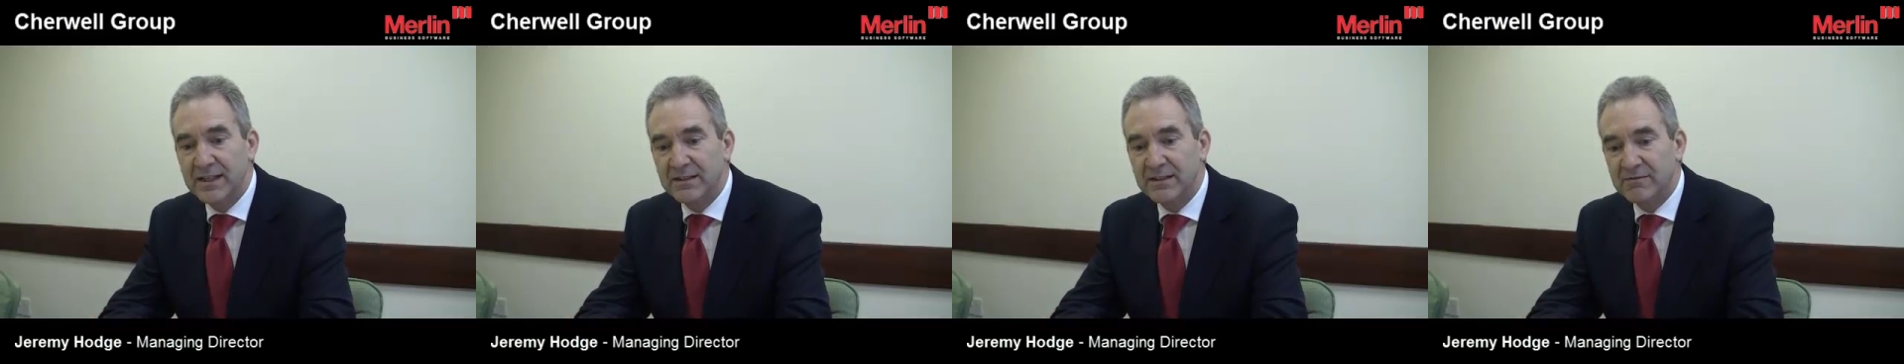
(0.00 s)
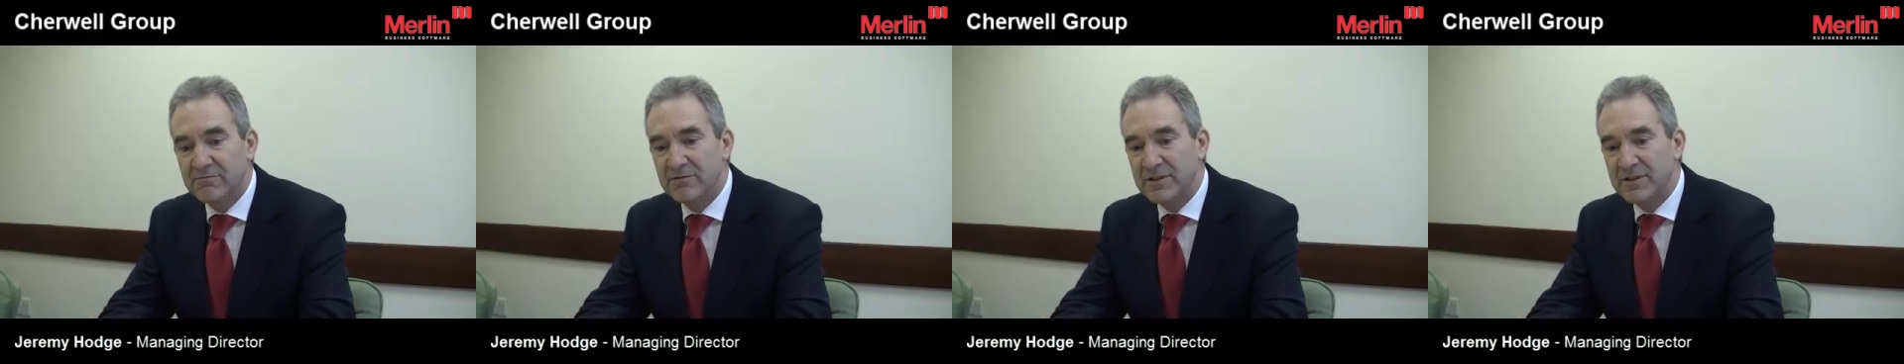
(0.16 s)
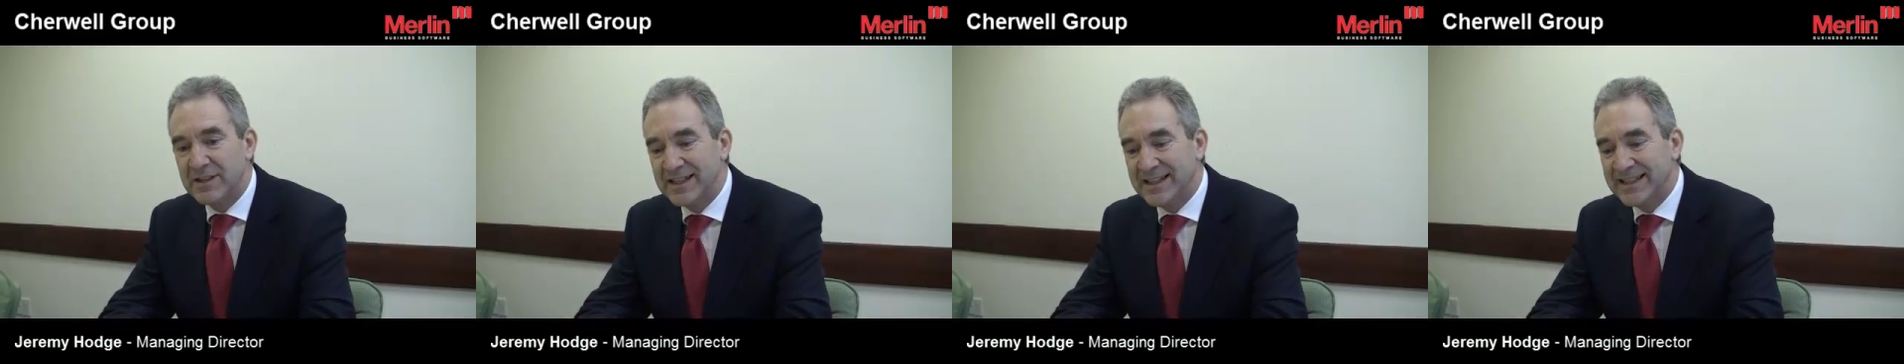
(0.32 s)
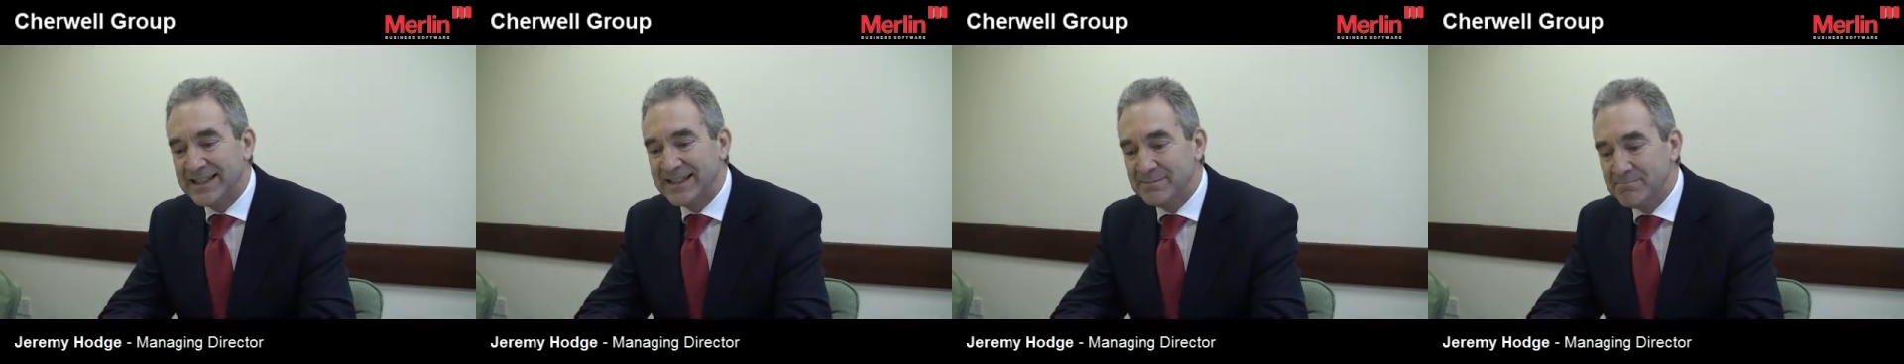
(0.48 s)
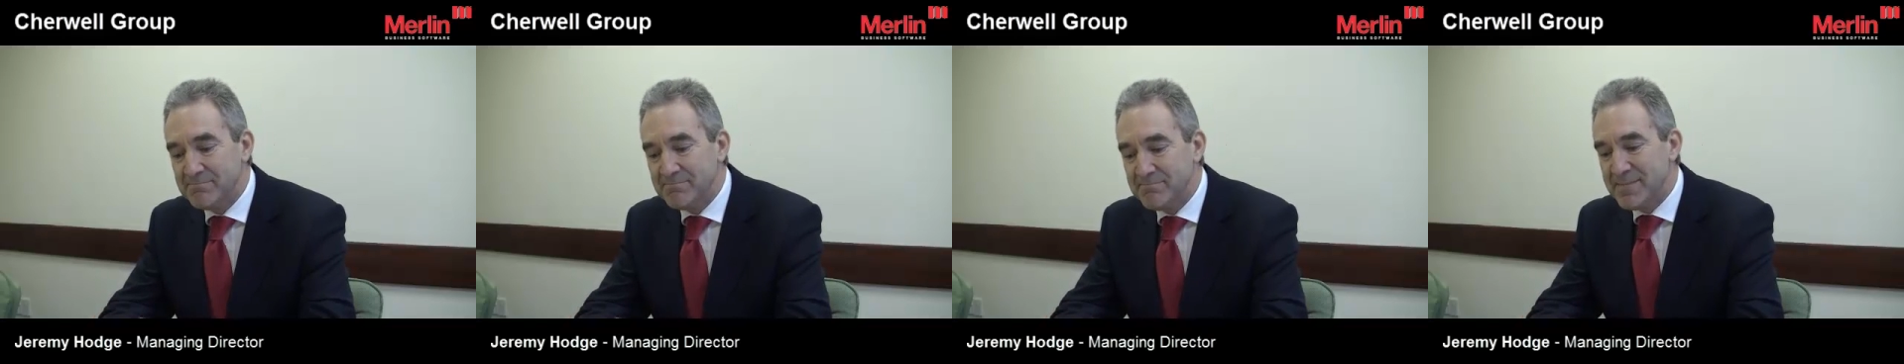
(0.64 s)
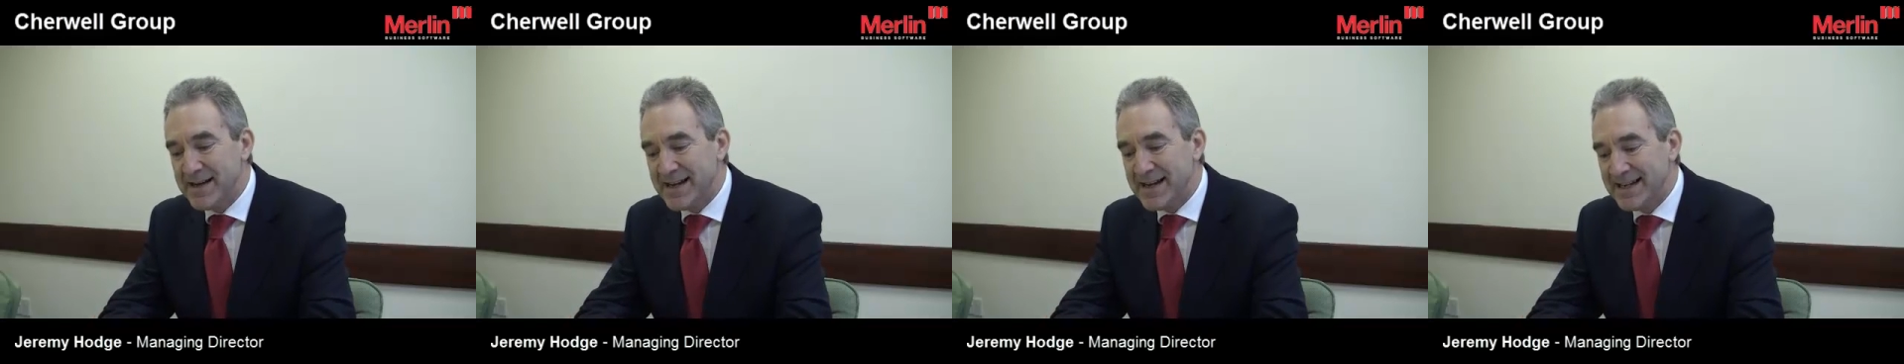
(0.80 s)
really
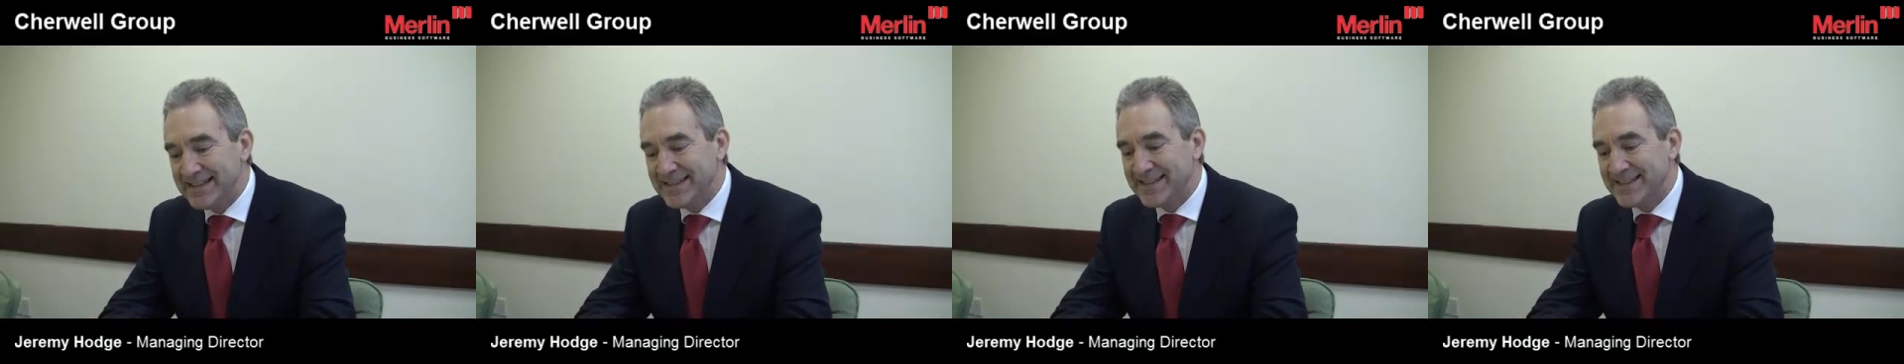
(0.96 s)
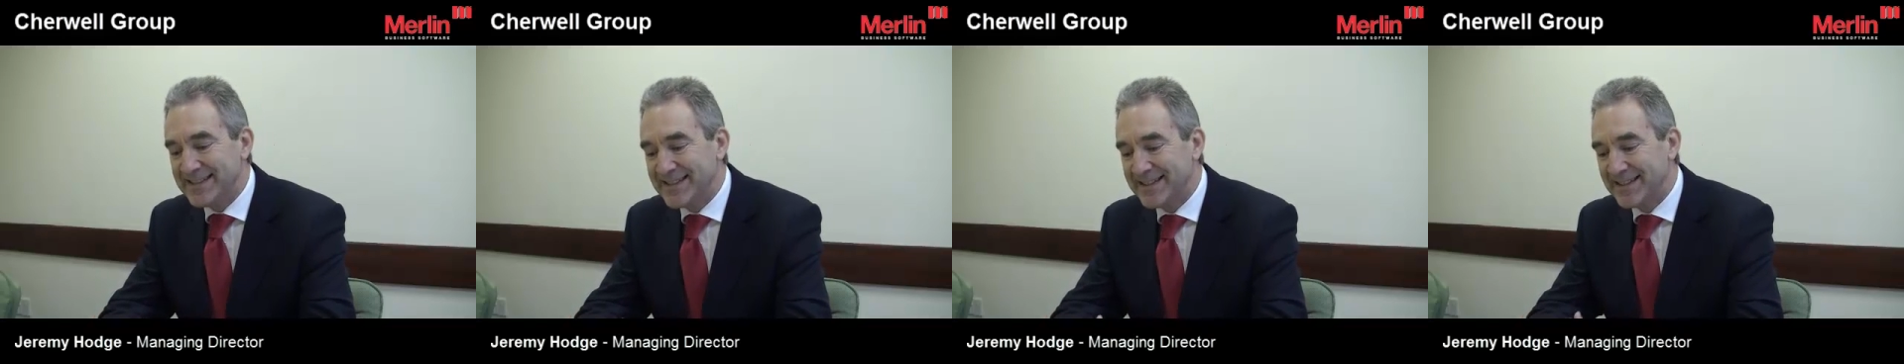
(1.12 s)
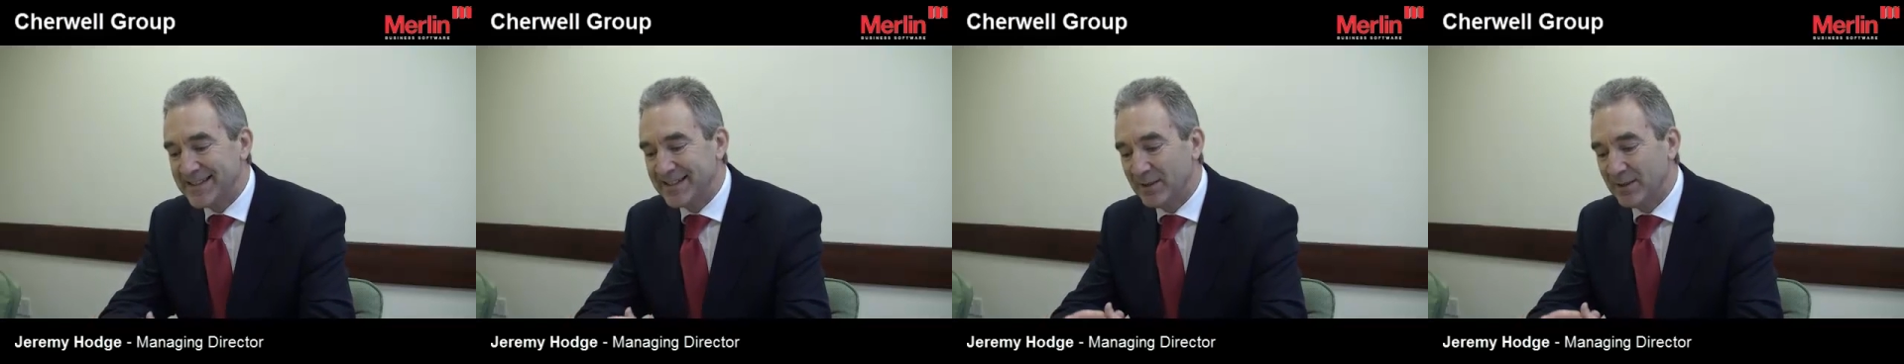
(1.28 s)
met